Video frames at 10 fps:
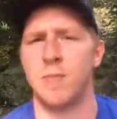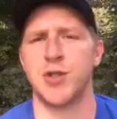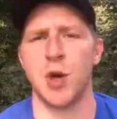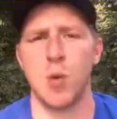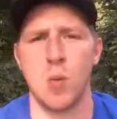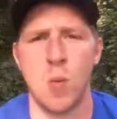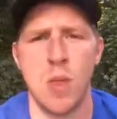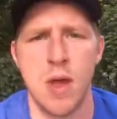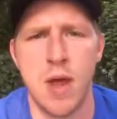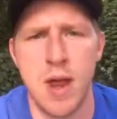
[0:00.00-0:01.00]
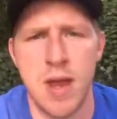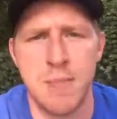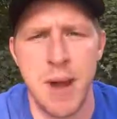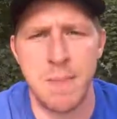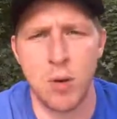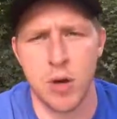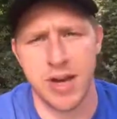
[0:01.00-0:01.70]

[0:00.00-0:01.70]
So in my book,